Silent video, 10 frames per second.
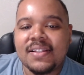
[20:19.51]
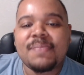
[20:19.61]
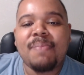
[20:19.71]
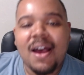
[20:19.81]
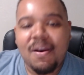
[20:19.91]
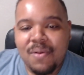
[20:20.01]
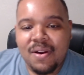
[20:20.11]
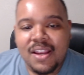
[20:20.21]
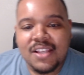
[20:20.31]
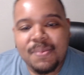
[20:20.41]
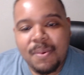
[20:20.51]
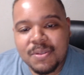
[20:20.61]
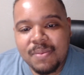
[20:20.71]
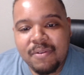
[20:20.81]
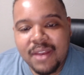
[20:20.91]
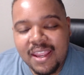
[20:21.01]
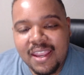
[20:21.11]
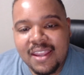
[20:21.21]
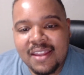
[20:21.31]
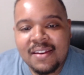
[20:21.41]
spot where he's supposed to meet with
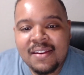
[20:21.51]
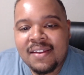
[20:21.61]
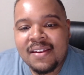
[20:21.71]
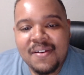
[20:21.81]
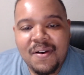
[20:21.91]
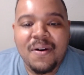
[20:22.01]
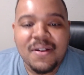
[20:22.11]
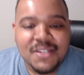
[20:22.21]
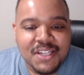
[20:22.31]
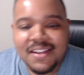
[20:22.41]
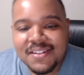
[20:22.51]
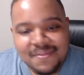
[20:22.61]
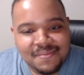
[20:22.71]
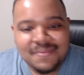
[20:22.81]
Anne or Jadis,